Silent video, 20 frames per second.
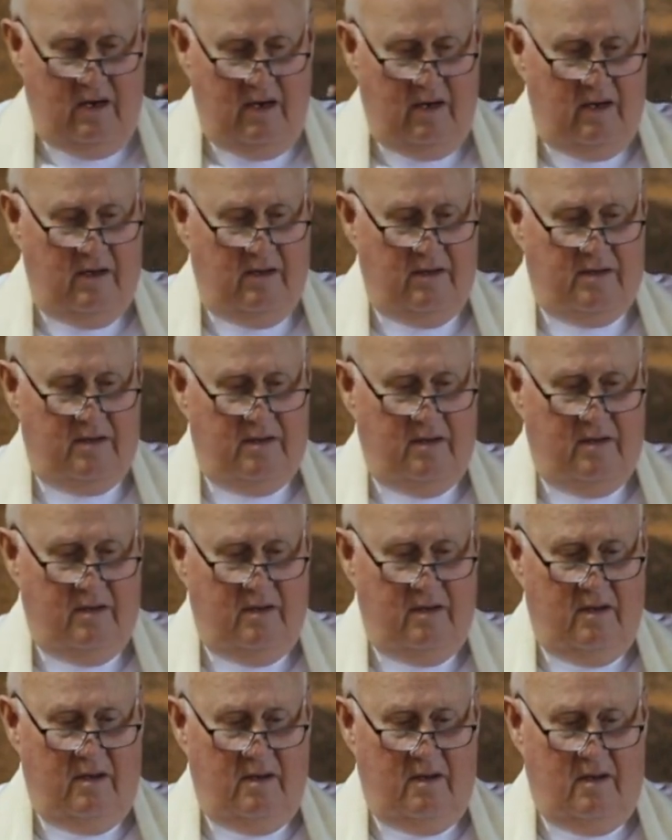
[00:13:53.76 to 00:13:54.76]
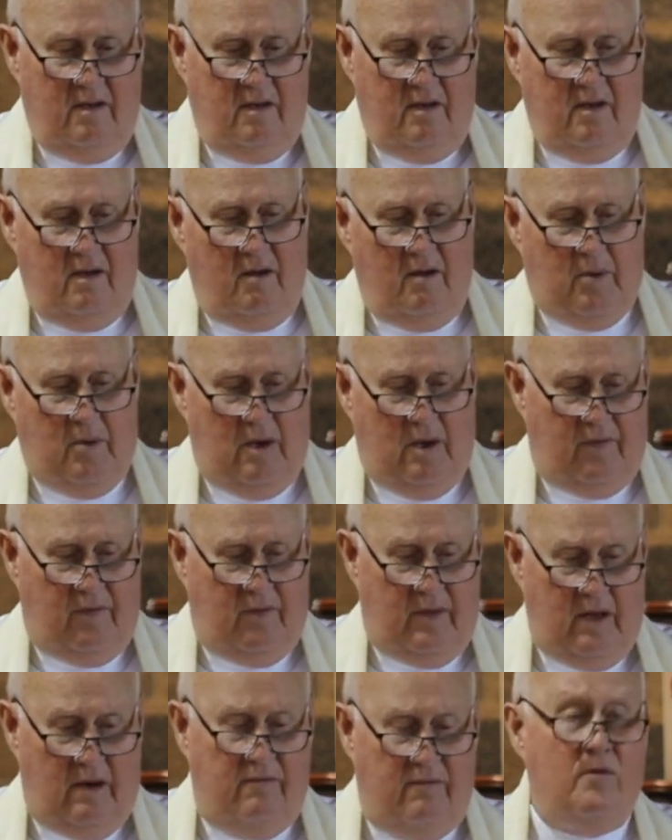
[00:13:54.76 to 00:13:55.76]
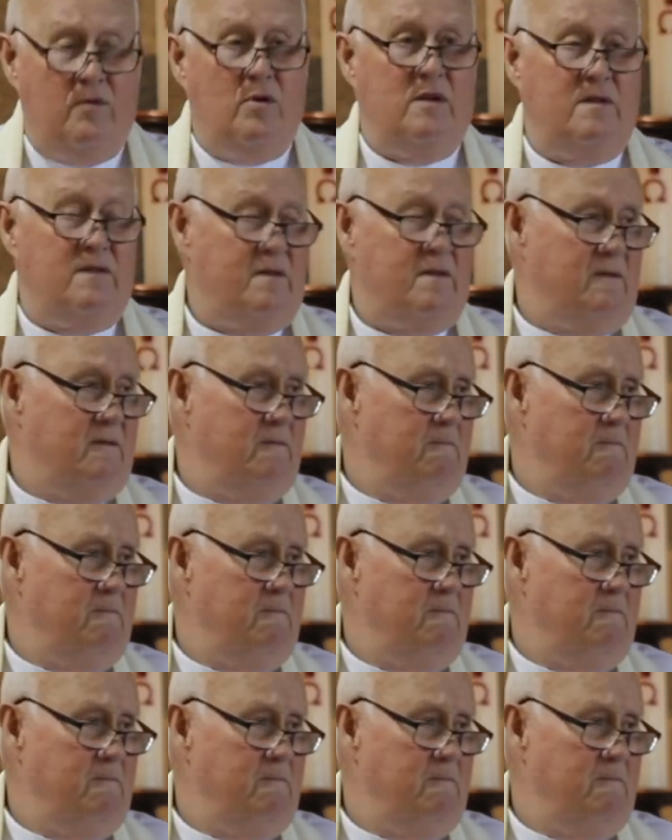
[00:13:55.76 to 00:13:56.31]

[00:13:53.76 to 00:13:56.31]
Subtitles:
is about that voice.